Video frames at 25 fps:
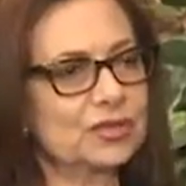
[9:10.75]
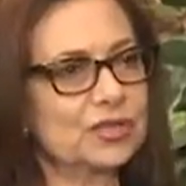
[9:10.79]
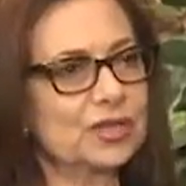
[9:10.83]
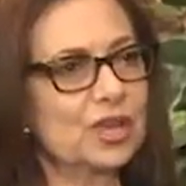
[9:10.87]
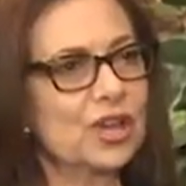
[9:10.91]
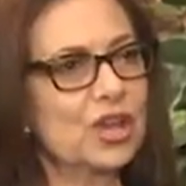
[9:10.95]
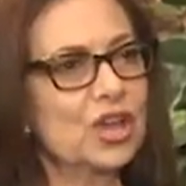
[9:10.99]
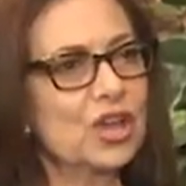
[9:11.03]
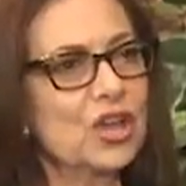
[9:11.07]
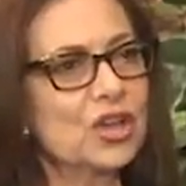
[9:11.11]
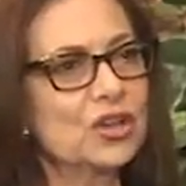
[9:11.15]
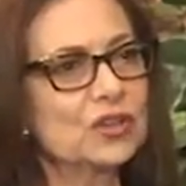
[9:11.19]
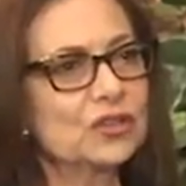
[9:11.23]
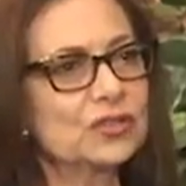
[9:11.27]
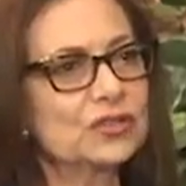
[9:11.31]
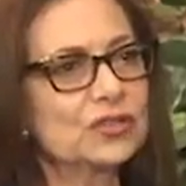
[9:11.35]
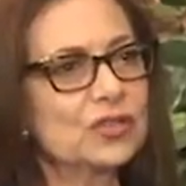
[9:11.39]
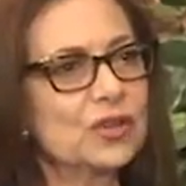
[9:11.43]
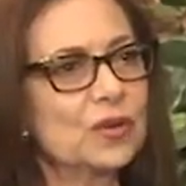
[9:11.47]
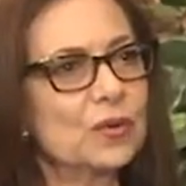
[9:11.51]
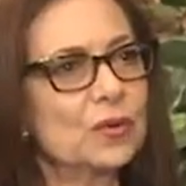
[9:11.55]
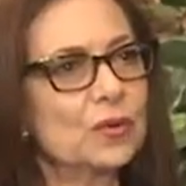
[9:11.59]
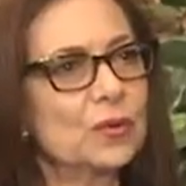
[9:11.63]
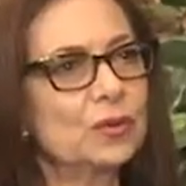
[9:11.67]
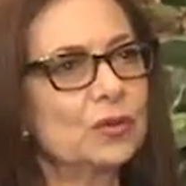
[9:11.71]
Yeah.
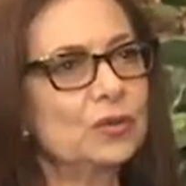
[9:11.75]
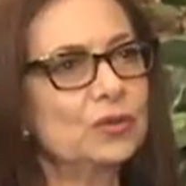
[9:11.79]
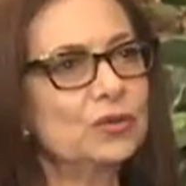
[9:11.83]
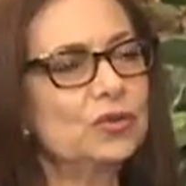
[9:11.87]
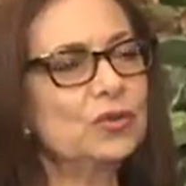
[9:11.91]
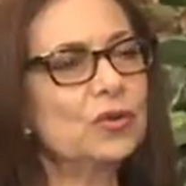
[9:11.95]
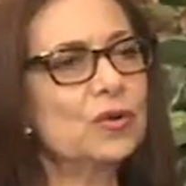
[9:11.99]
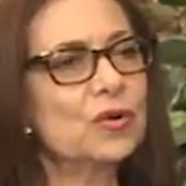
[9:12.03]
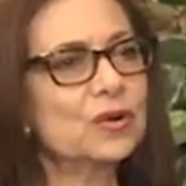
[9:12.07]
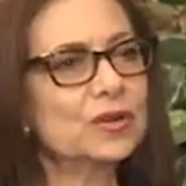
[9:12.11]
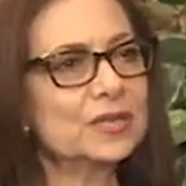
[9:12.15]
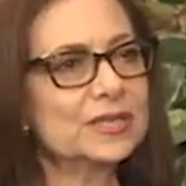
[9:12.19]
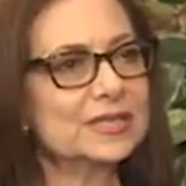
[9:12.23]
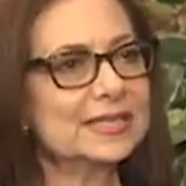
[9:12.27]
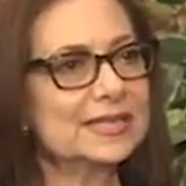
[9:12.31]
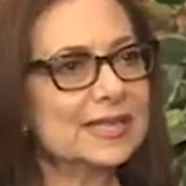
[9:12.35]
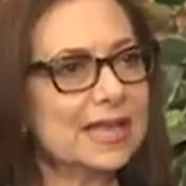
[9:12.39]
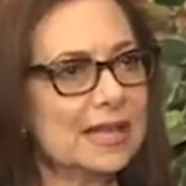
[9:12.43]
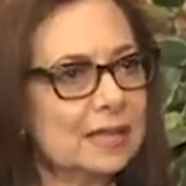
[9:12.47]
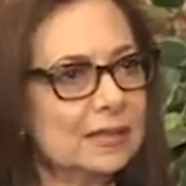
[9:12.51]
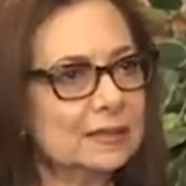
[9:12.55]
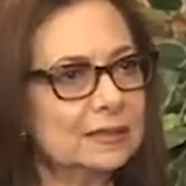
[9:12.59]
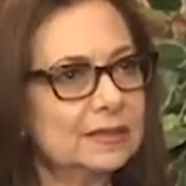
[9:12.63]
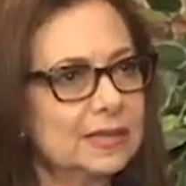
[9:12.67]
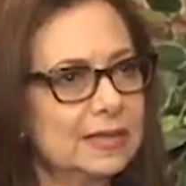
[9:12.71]
So your
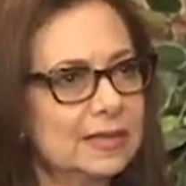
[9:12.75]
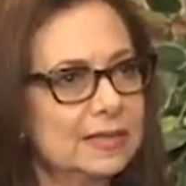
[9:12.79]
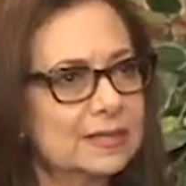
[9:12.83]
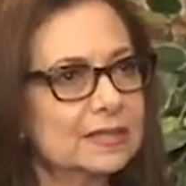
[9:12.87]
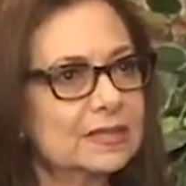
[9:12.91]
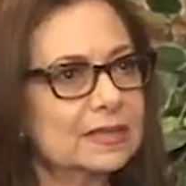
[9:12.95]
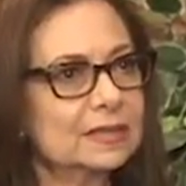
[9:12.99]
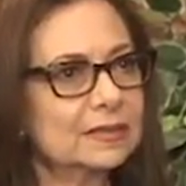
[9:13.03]
cell needs